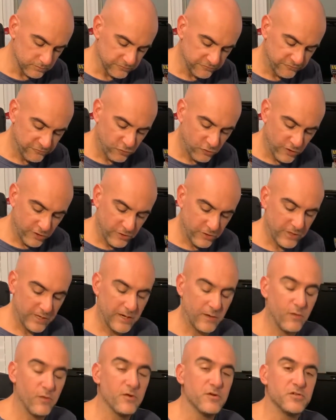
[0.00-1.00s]
400
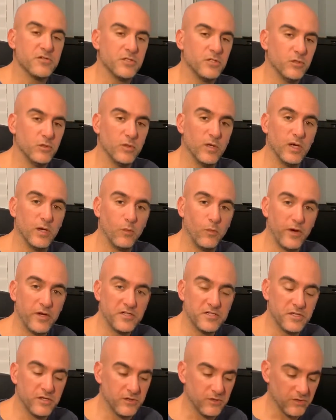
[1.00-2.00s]
hours to
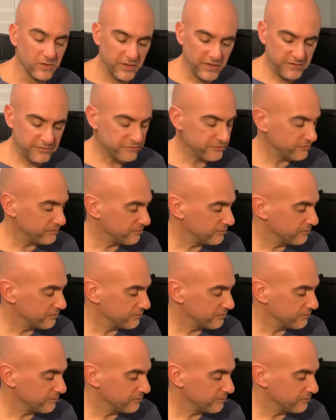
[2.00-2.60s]
waste in your life,